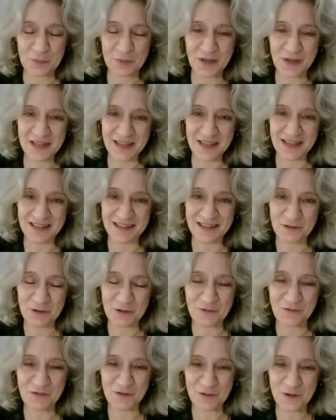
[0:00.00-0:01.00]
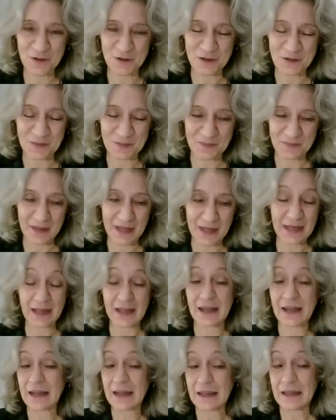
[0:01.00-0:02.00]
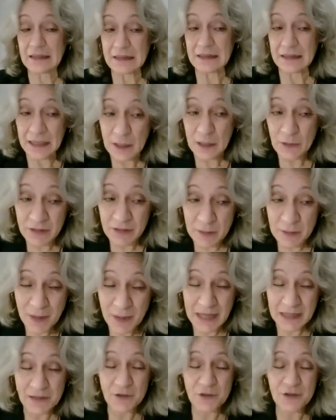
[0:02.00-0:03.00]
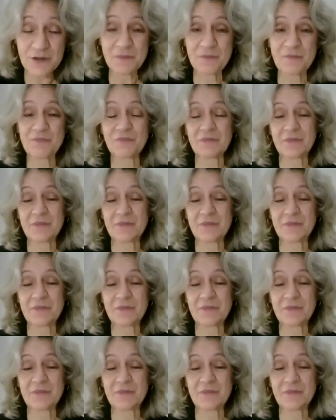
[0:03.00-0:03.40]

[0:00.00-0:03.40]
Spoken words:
present to the future. Thank you very much.